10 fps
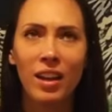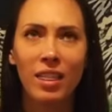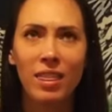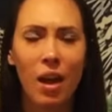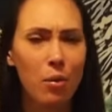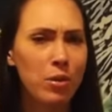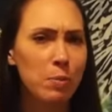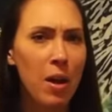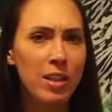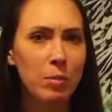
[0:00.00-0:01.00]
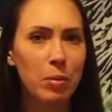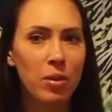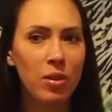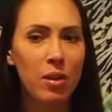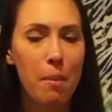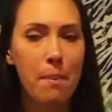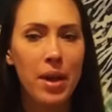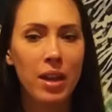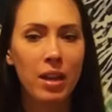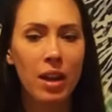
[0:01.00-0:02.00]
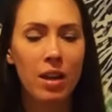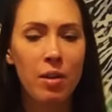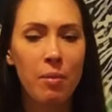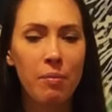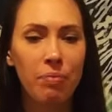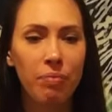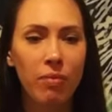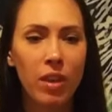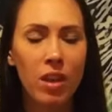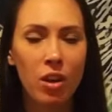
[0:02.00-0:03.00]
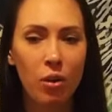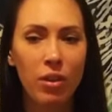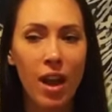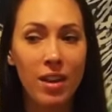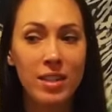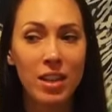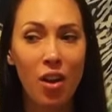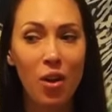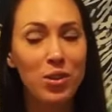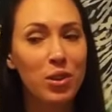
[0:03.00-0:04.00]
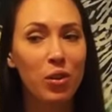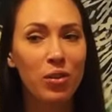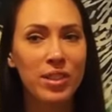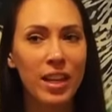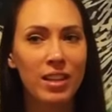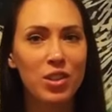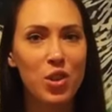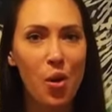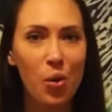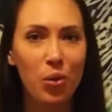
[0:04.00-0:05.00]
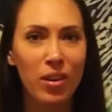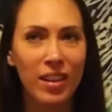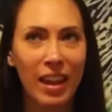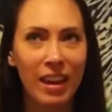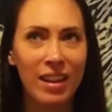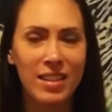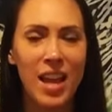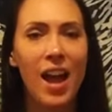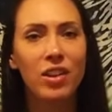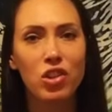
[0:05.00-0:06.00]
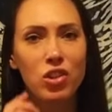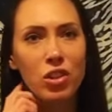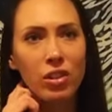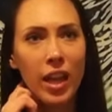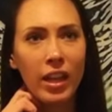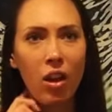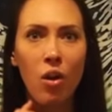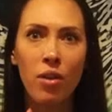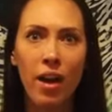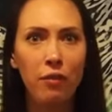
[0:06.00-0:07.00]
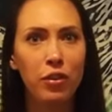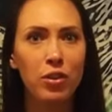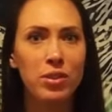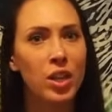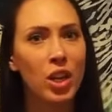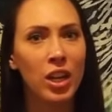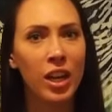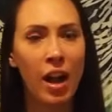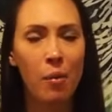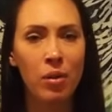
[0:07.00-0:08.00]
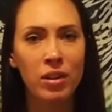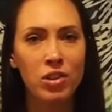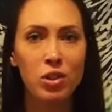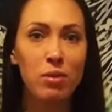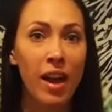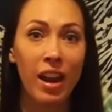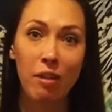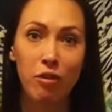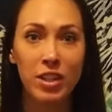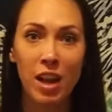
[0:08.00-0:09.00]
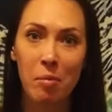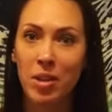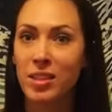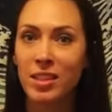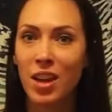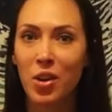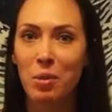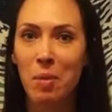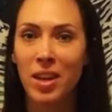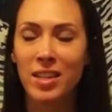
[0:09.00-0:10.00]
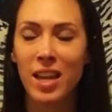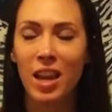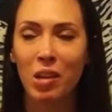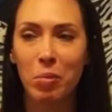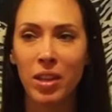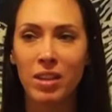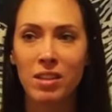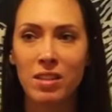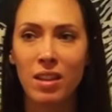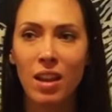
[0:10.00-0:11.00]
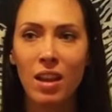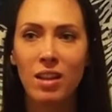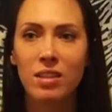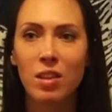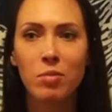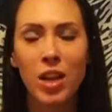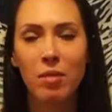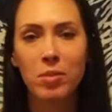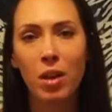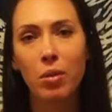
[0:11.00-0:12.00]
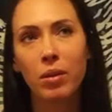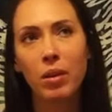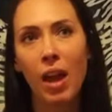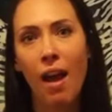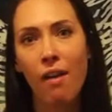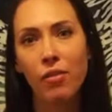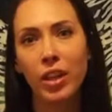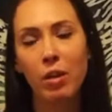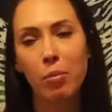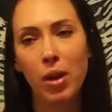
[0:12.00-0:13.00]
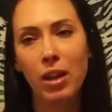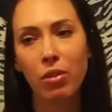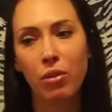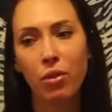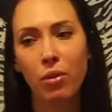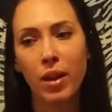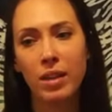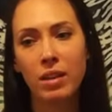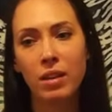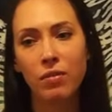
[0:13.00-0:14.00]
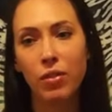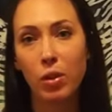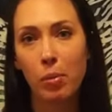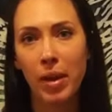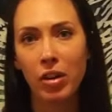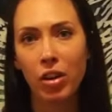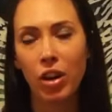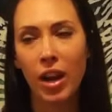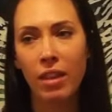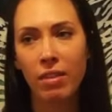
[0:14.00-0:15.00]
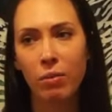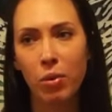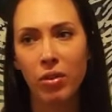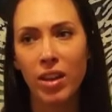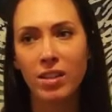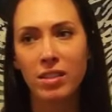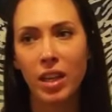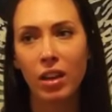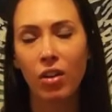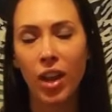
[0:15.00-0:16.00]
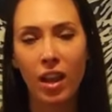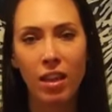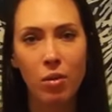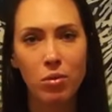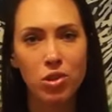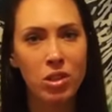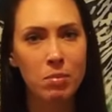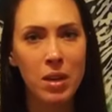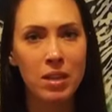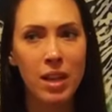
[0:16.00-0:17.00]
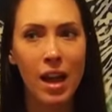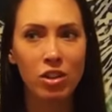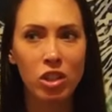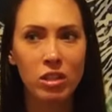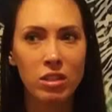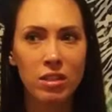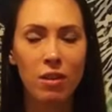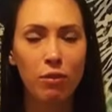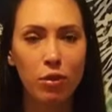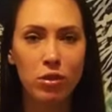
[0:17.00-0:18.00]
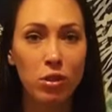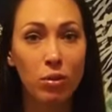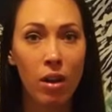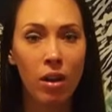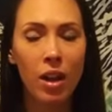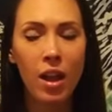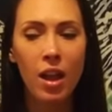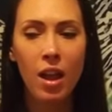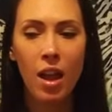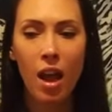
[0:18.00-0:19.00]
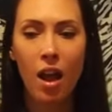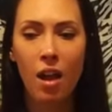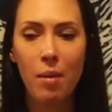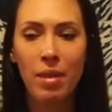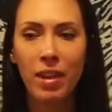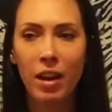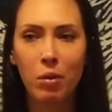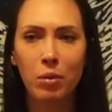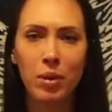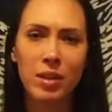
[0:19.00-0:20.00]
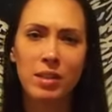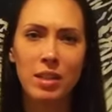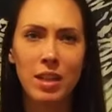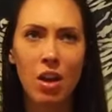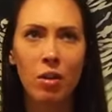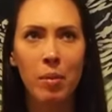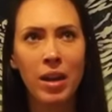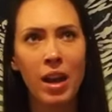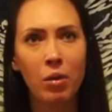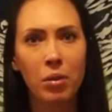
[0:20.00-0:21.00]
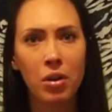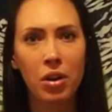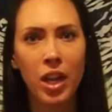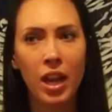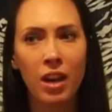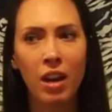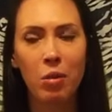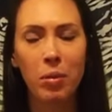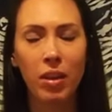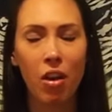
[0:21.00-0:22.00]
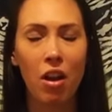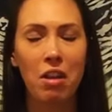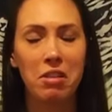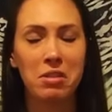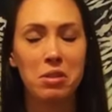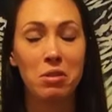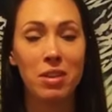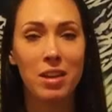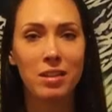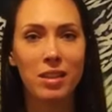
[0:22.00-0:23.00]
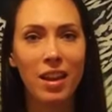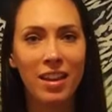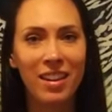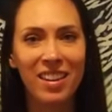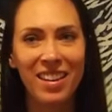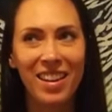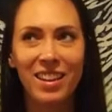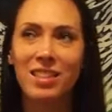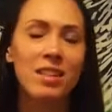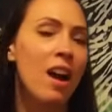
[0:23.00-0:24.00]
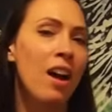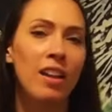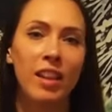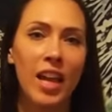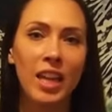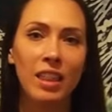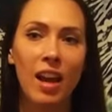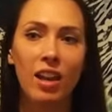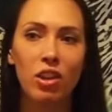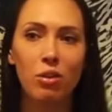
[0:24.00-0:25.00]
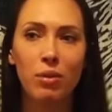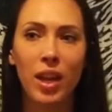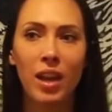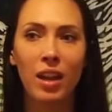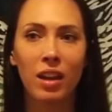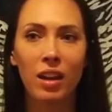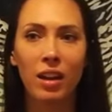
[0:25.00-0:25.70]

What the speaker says: that was possible. But you know, the idea also is like, don't get attached to like, oh, that feels good, I want to do that every time I sit down and meditate, because sometimes I would have like a breakthrough and feel better and realize like, okay, that was just me attaching to stuff for too long. And then I would want to sit down and my neck would hurt again, and I'd be like, all right, let's do this. And it's not like that. You can't